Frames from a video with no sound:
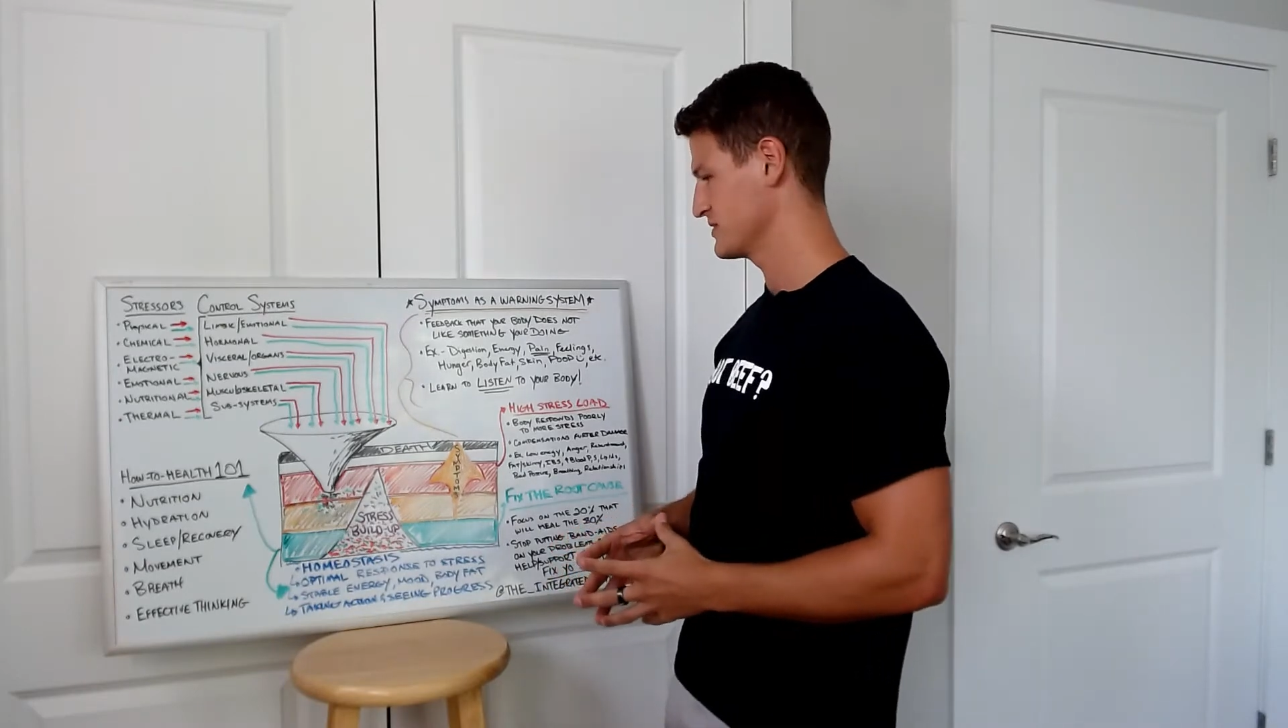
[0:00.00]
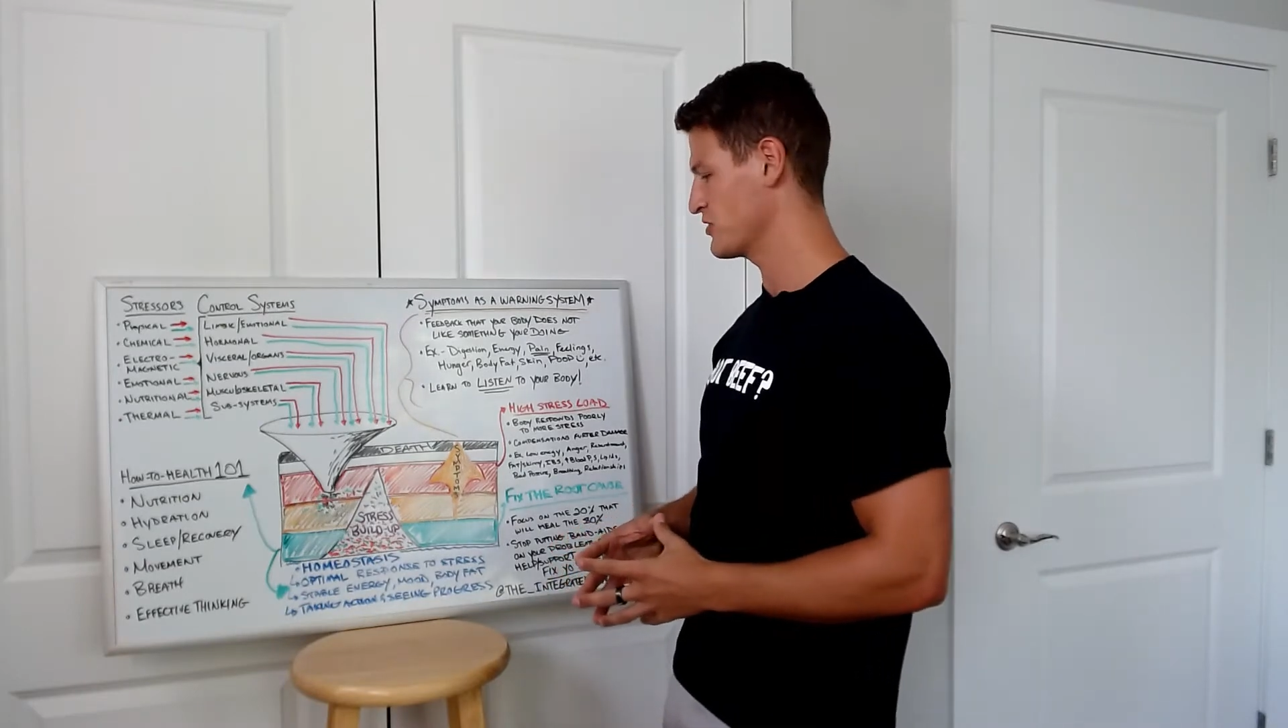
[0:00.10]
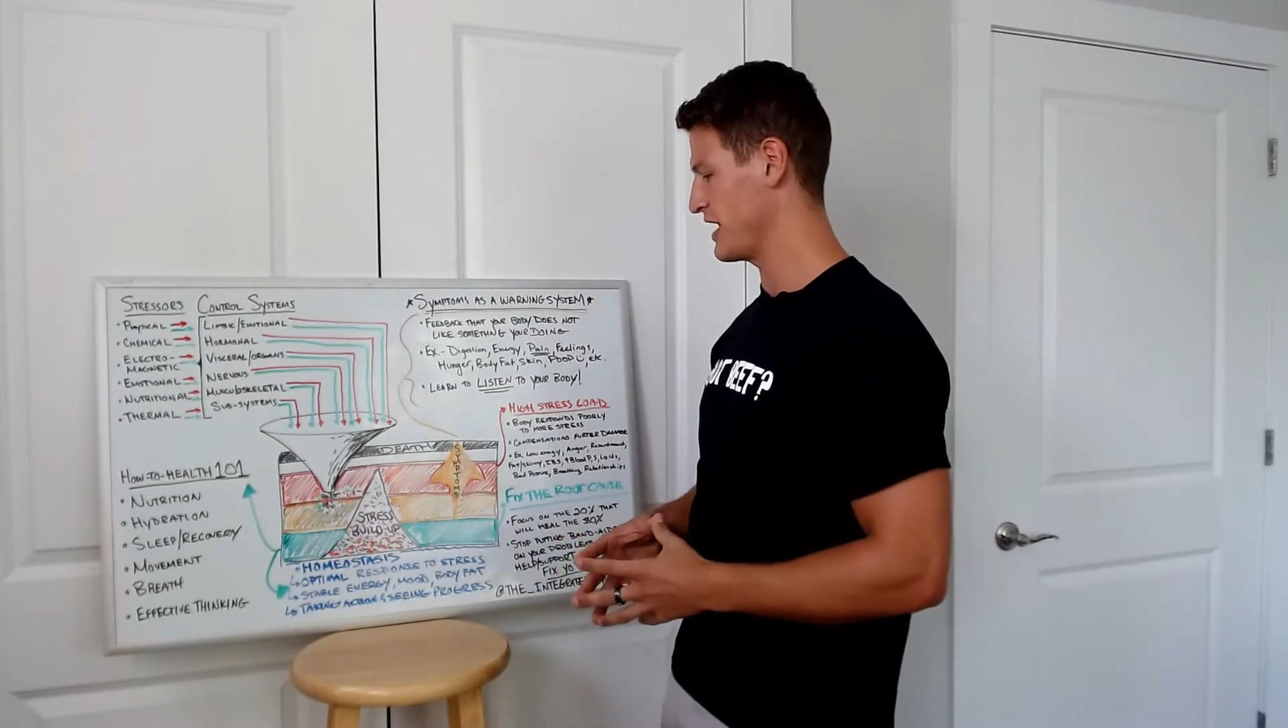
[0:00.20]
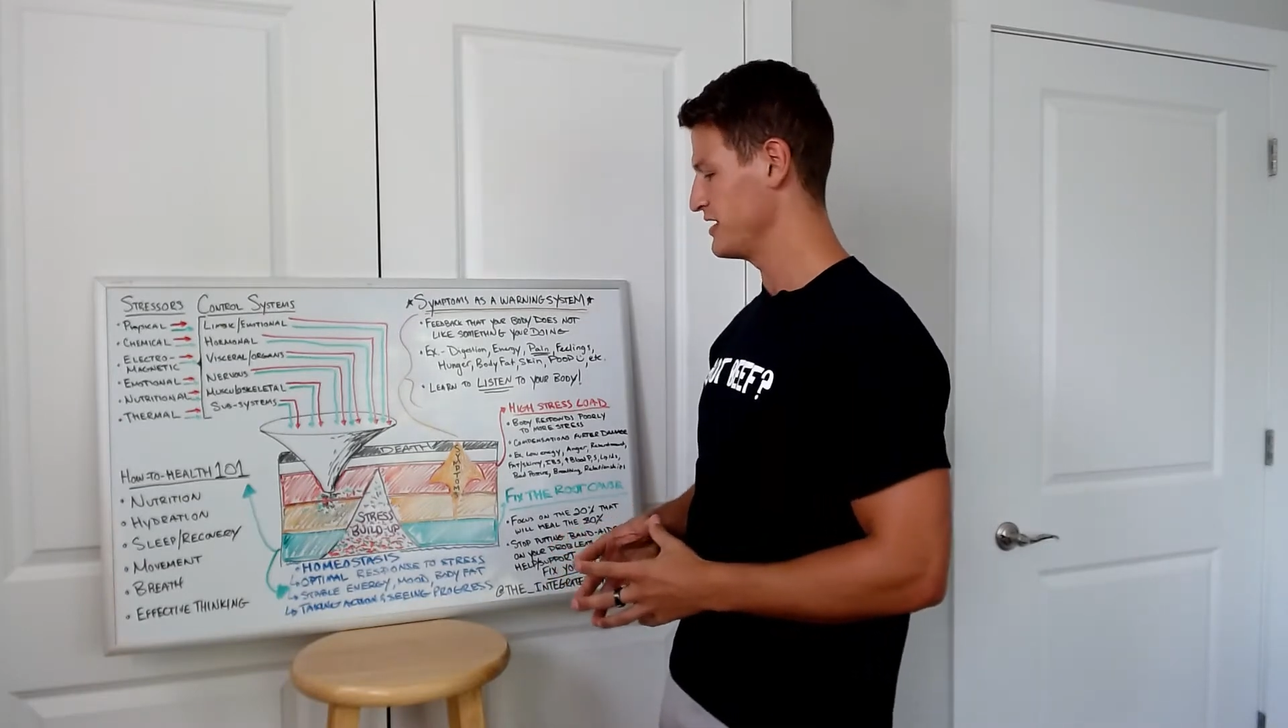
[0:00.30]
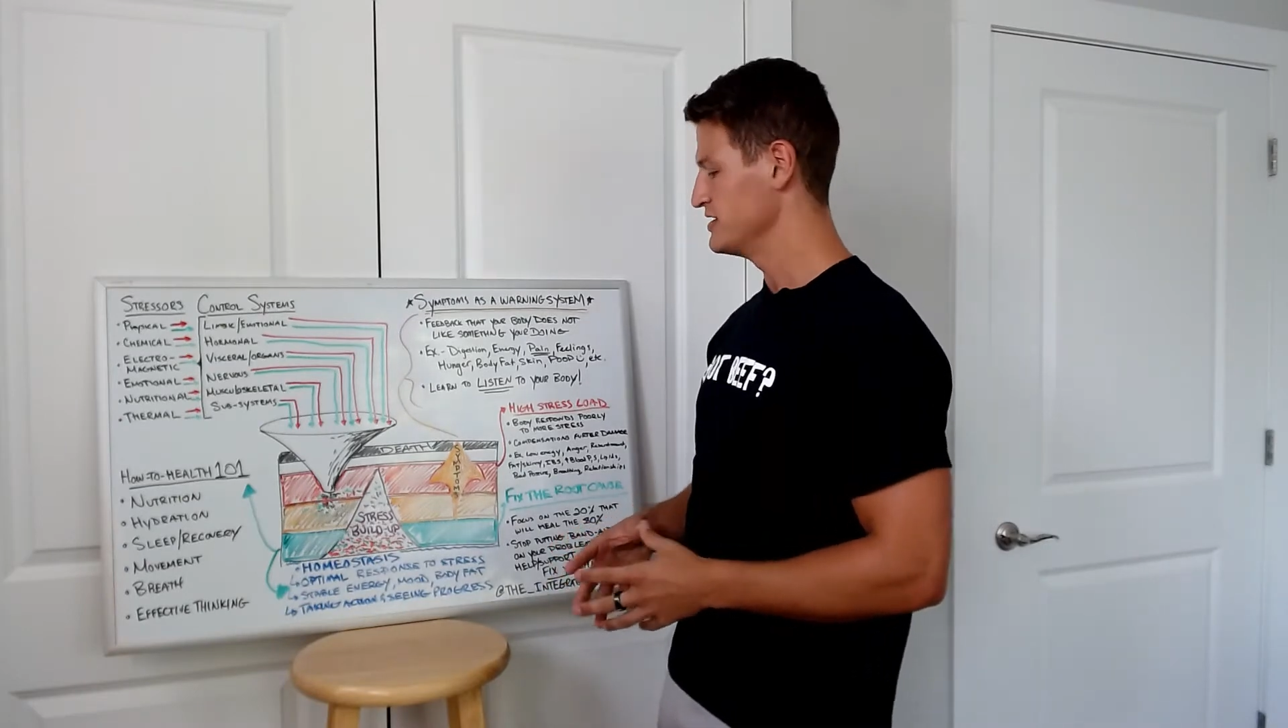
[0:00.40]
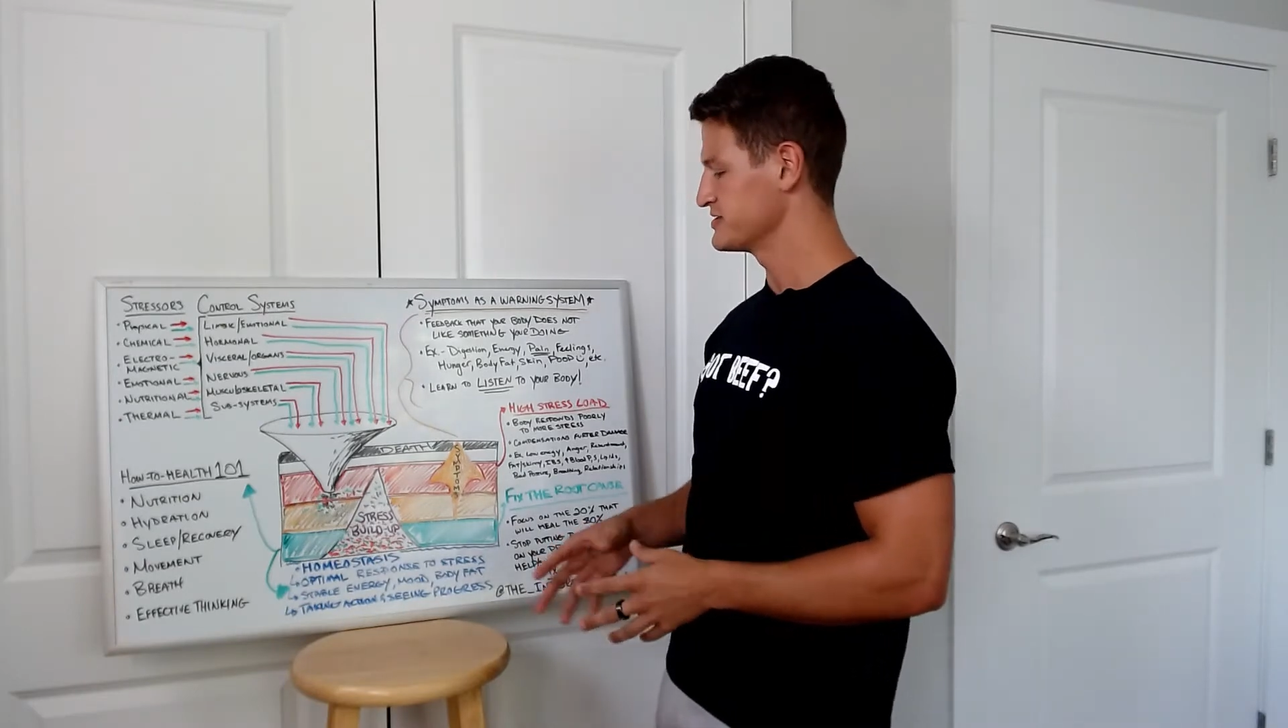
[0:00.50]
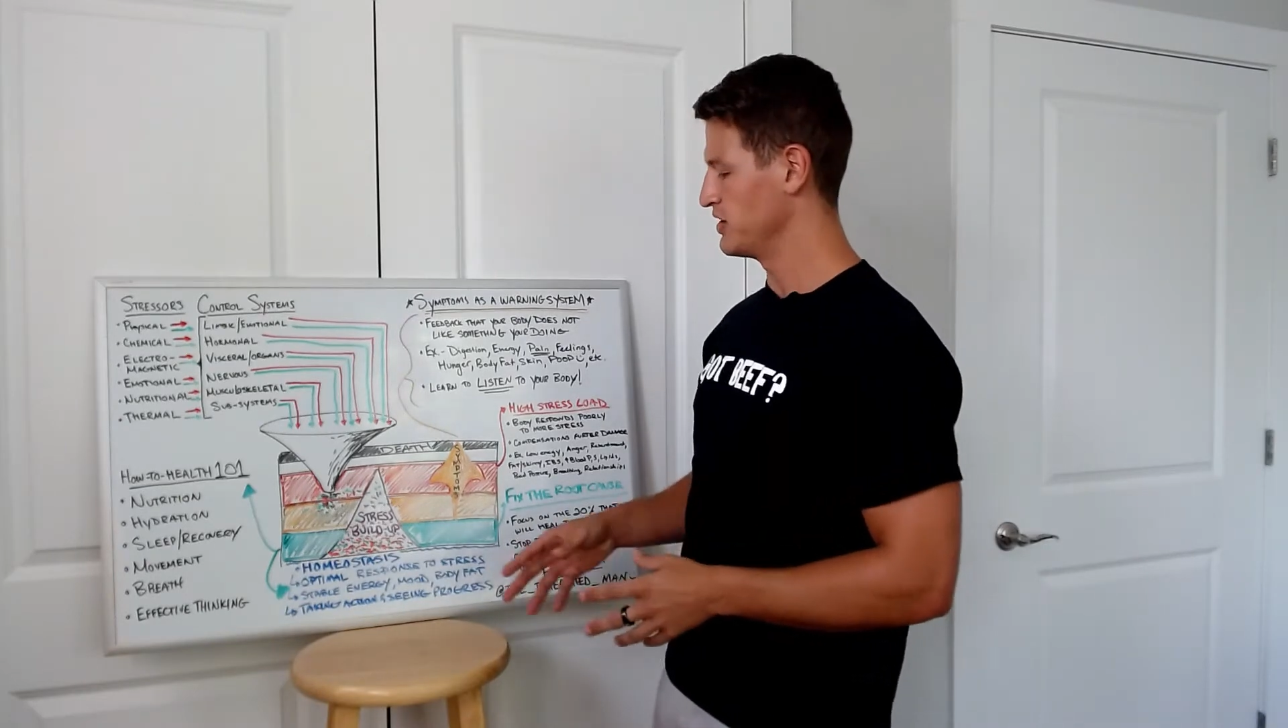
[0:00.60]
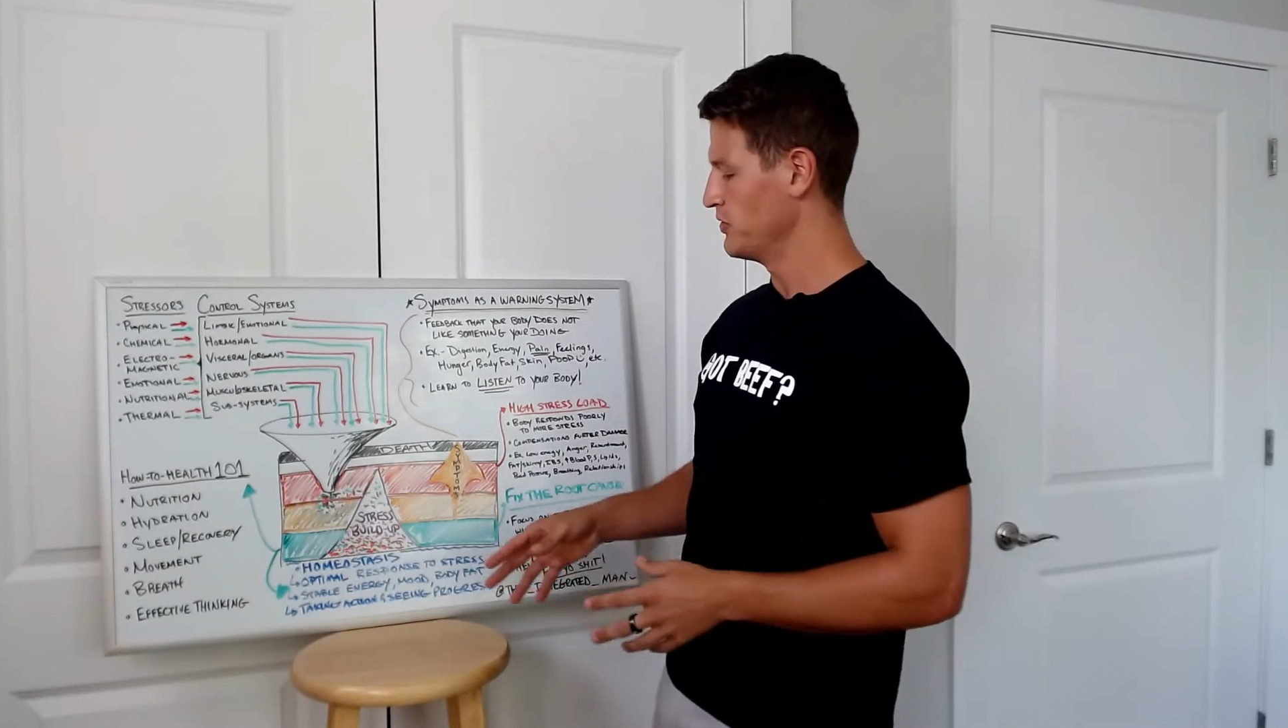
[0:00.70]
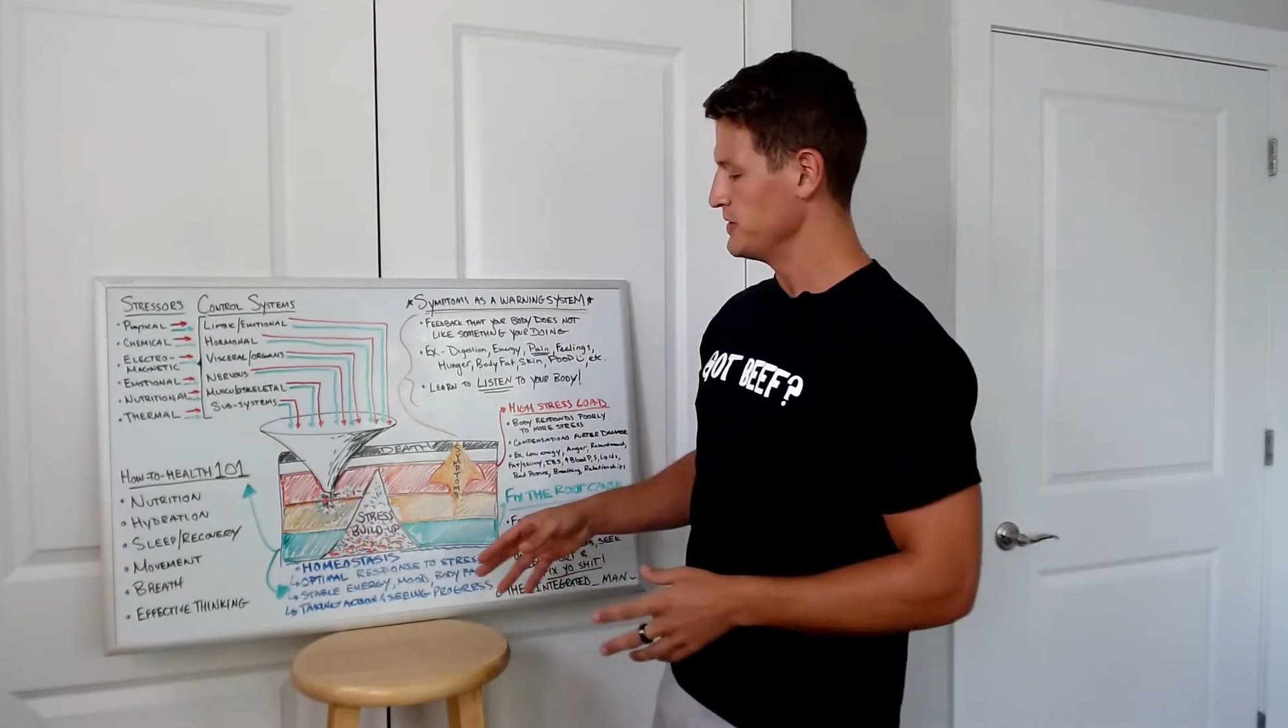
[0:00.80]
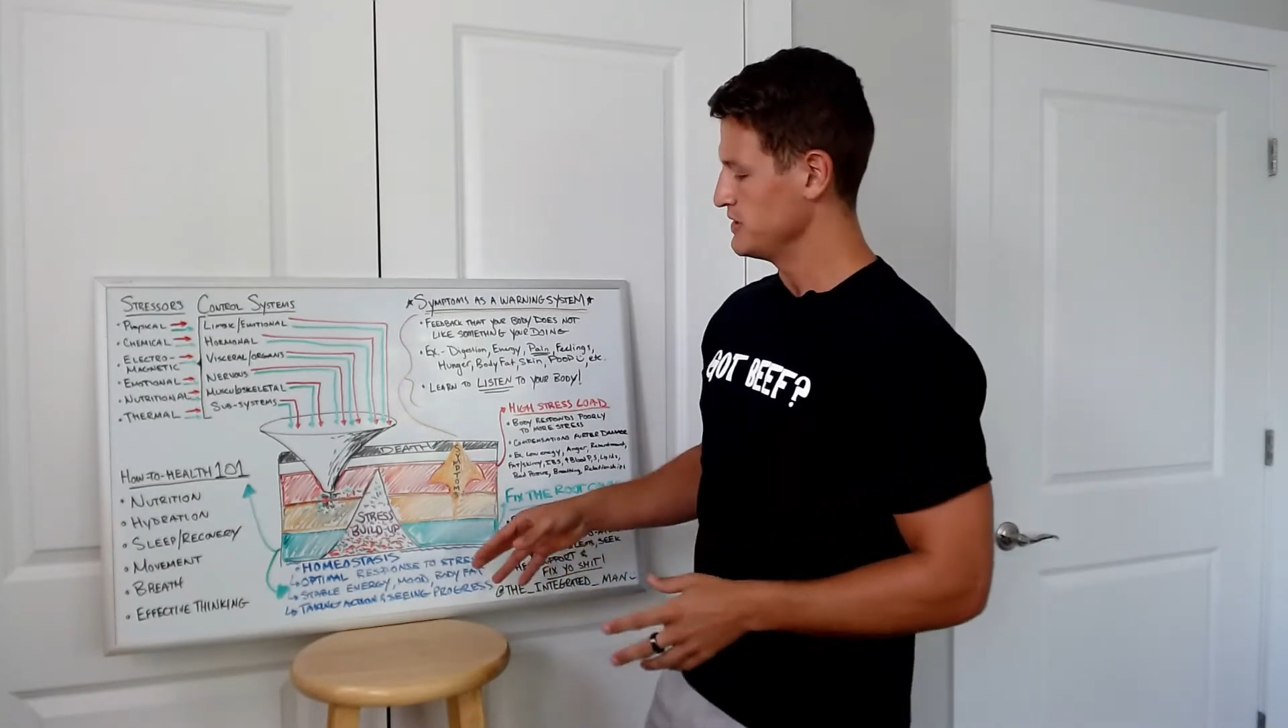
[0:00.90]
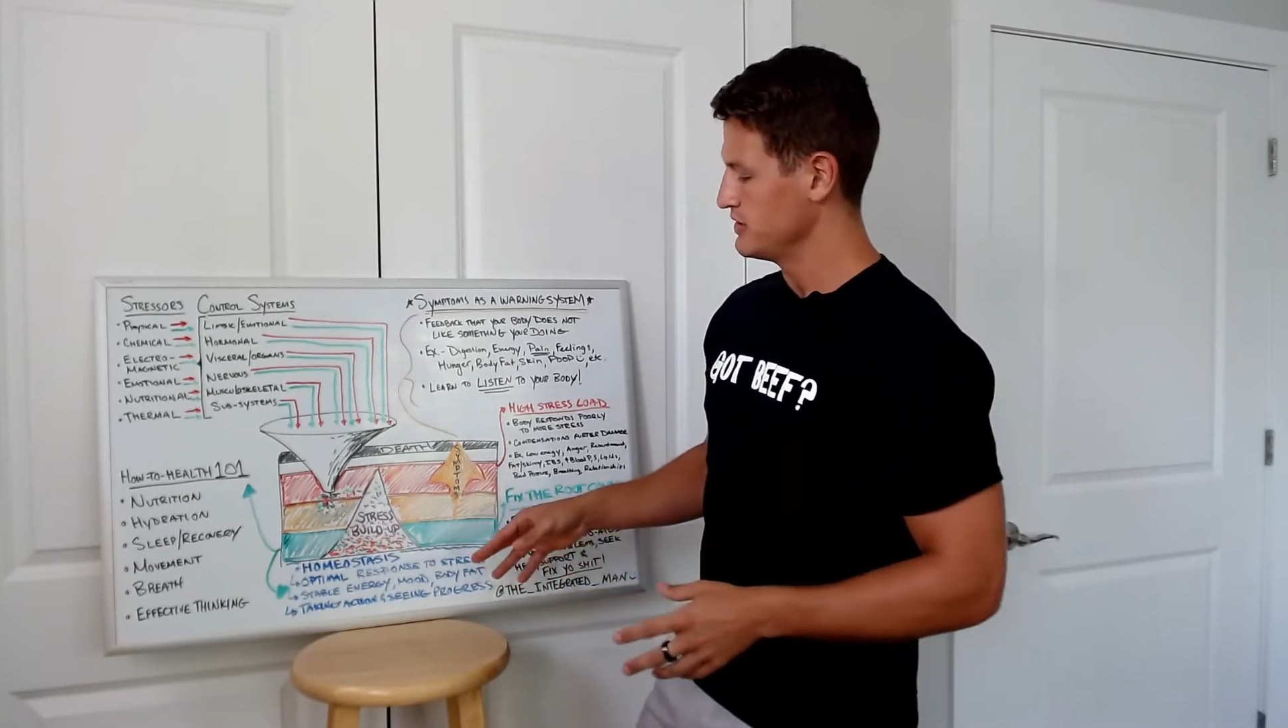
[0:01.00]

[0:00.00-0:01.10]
Okay, so